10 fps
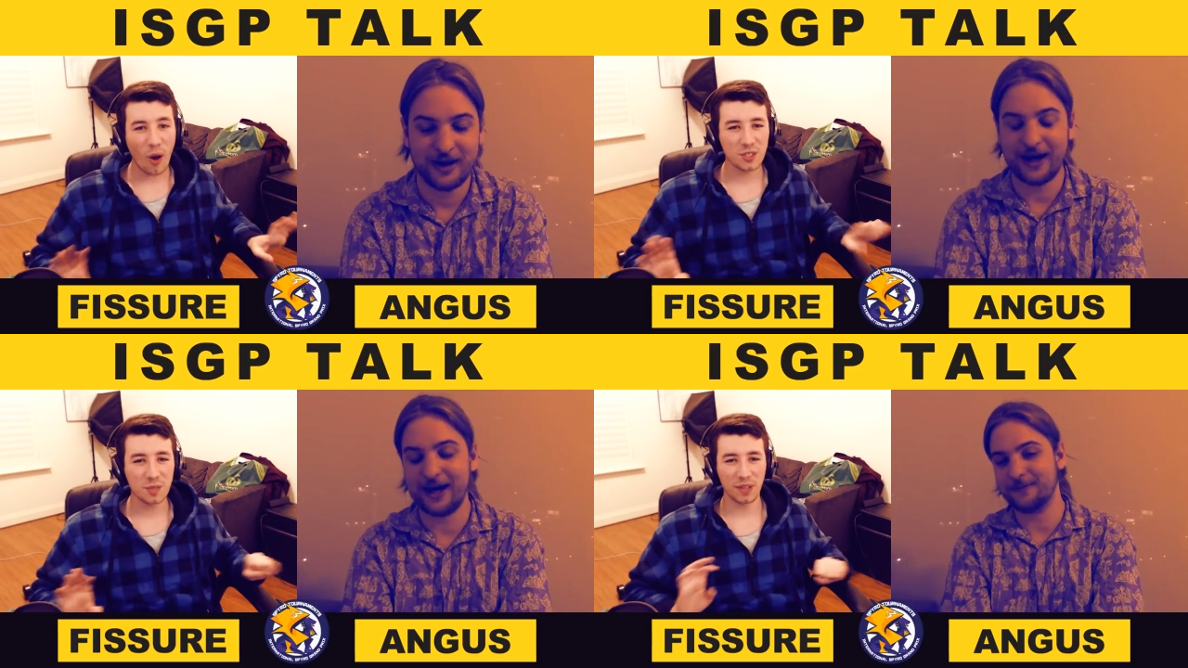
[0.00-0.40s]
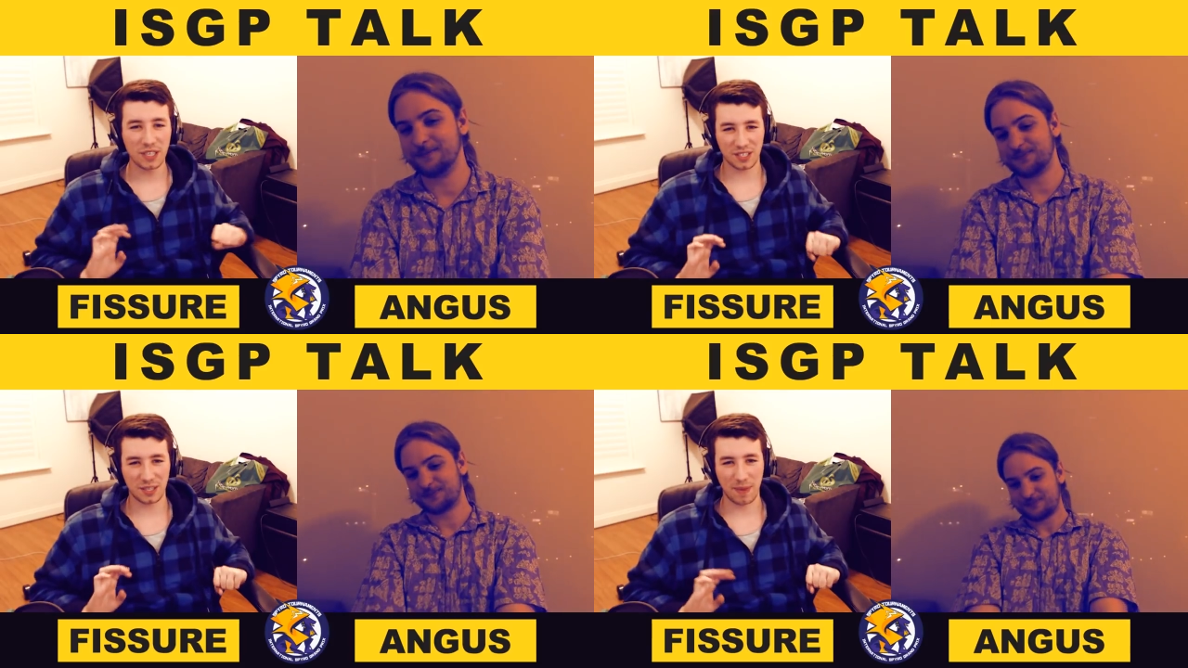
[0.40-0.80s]

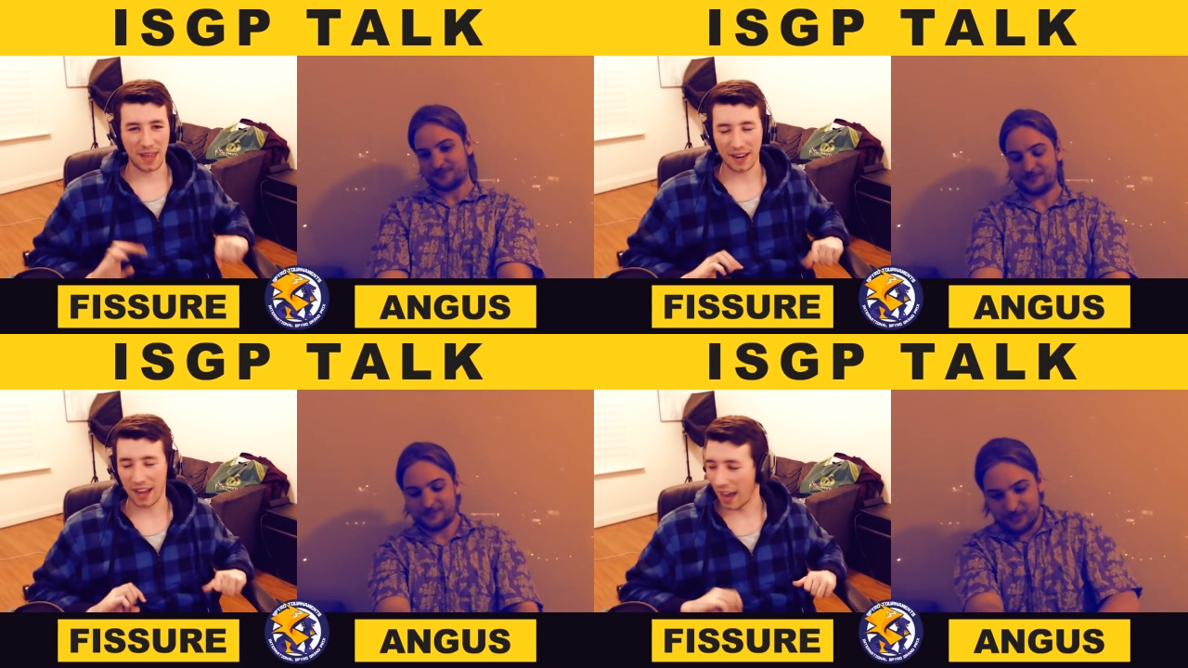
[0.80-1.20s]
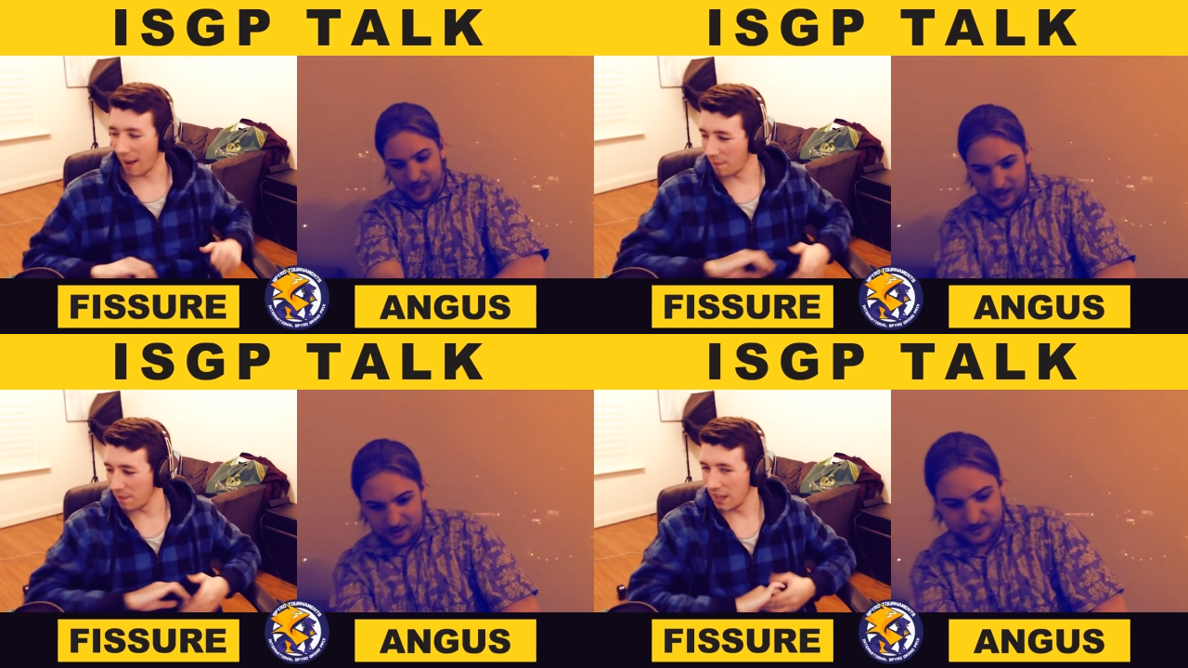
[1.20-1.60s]
Speaker 1: Possibly um, just a
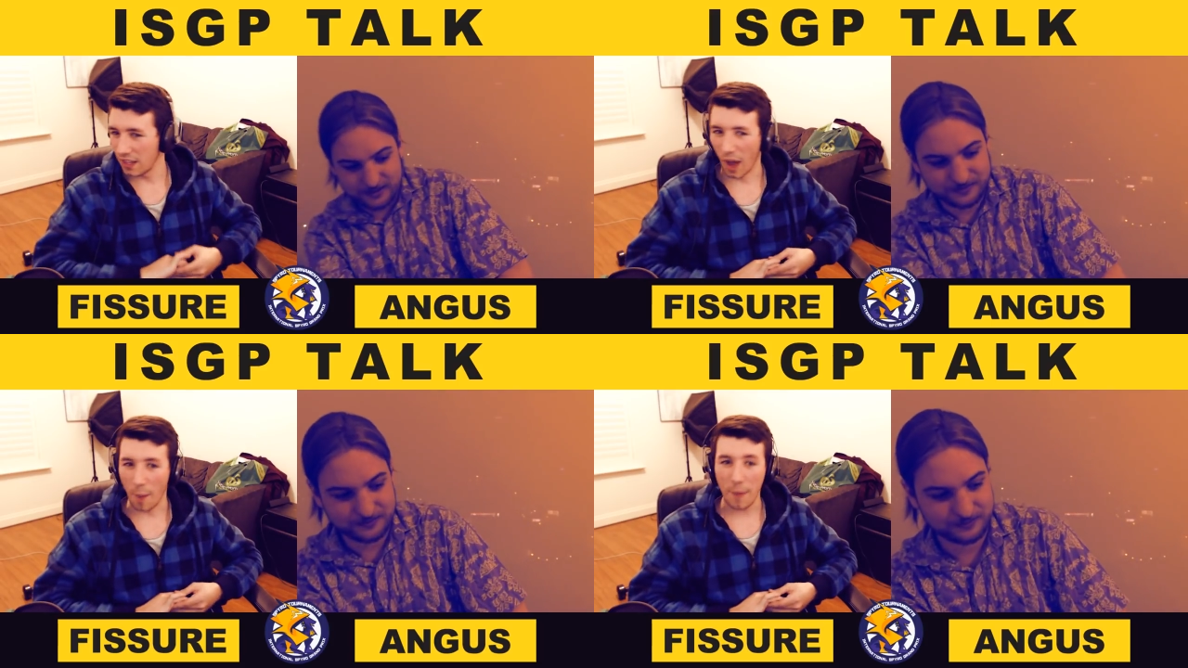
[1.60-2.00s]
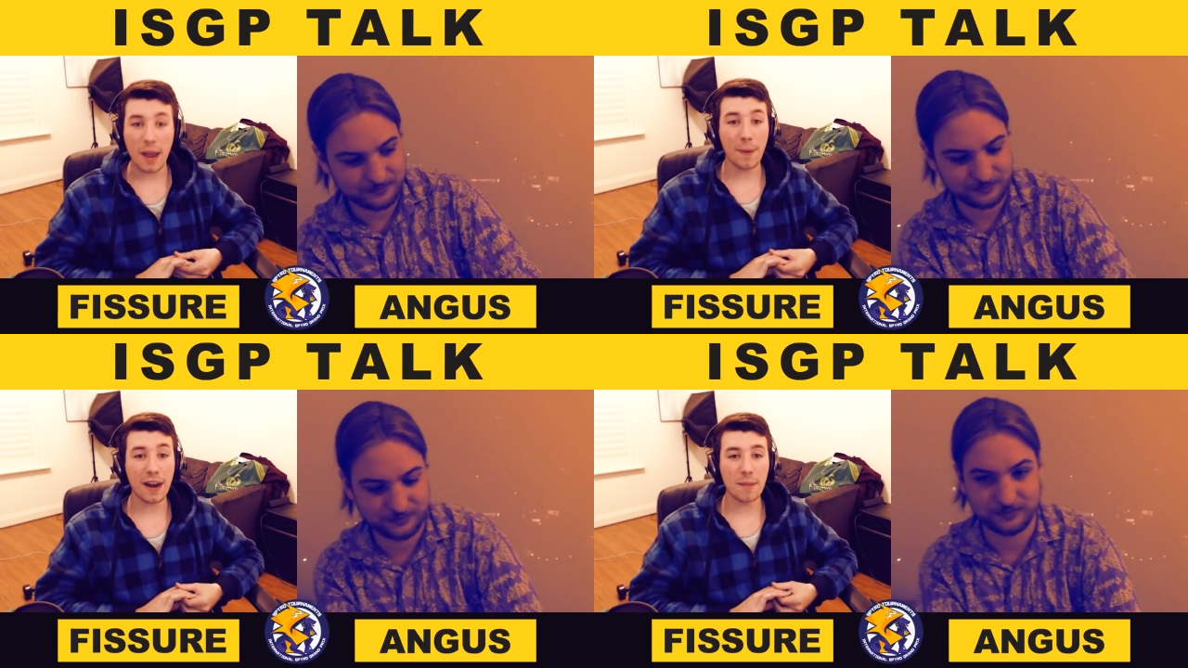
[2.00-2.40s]
bit. Um,
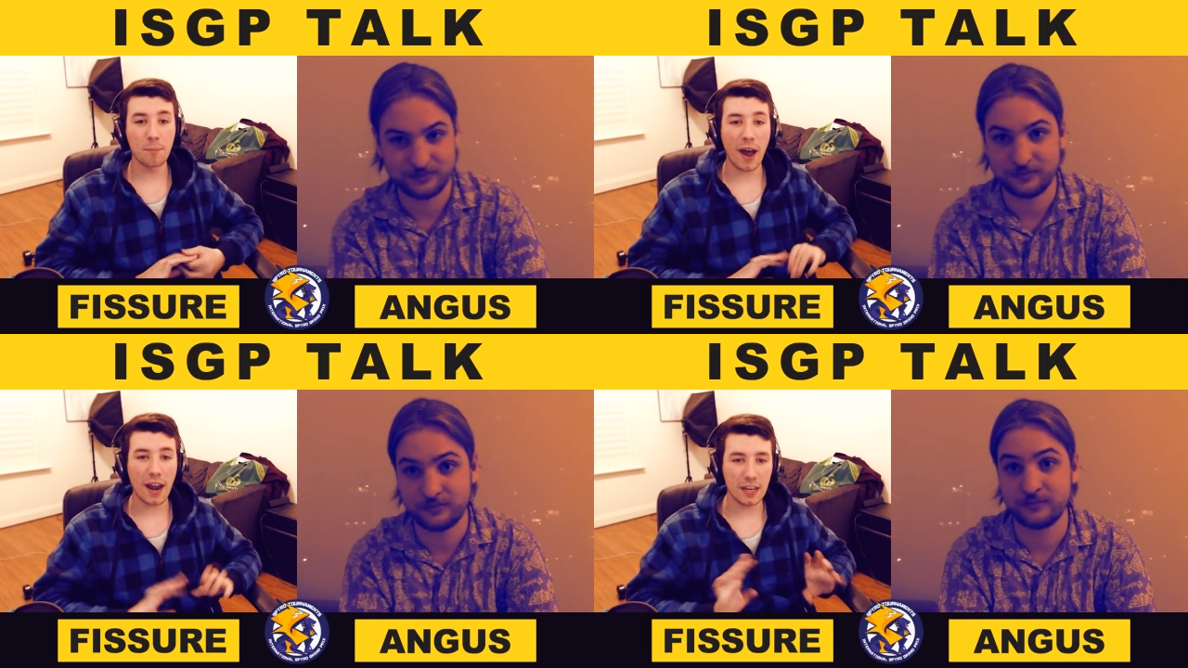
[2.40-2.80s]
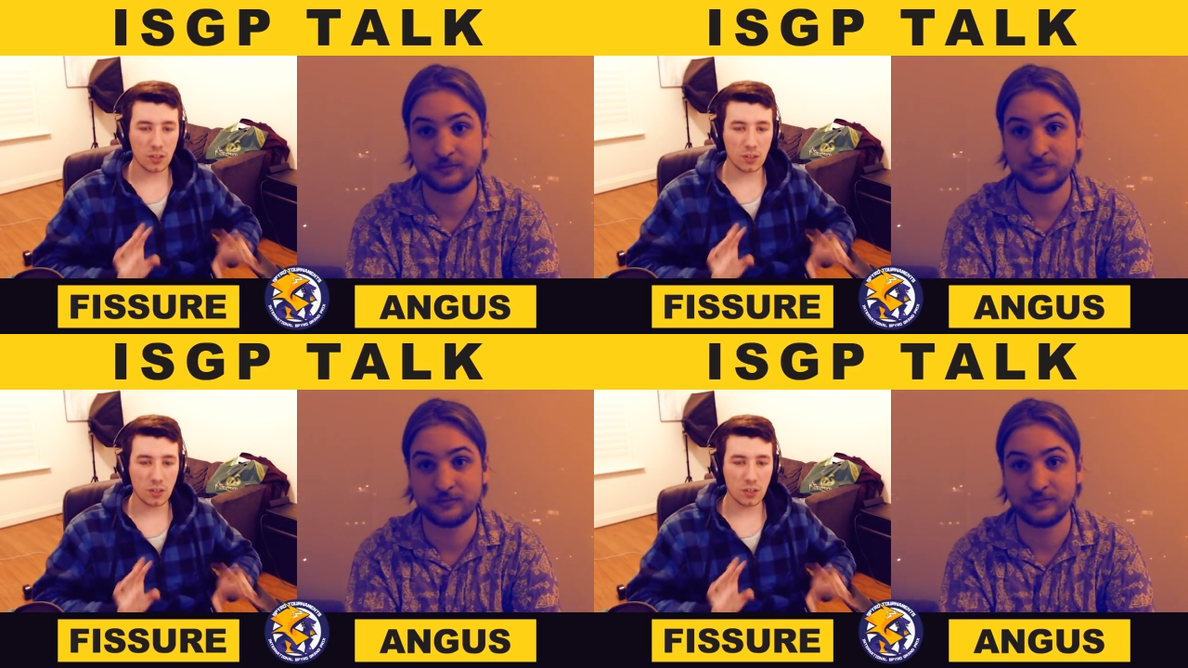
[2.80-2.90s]
no, but, but, it,